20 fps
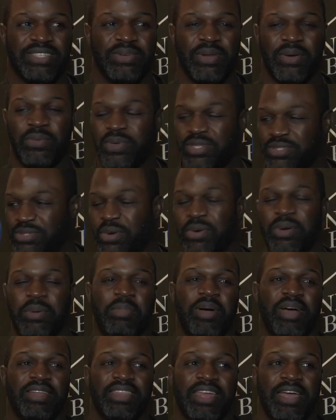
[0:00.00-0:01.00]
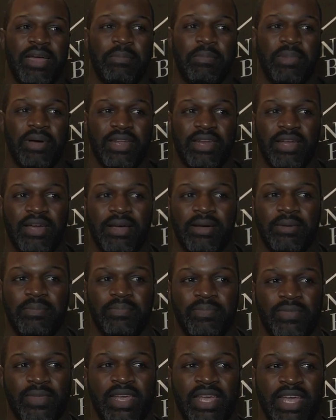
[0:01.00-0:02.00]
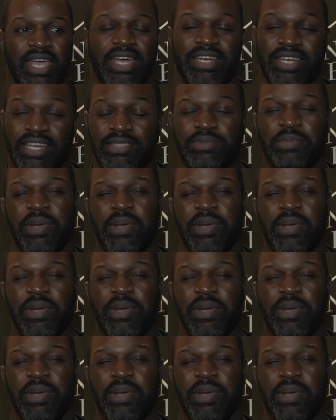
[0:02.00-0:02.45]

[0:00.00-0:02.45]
we joke about that, but it does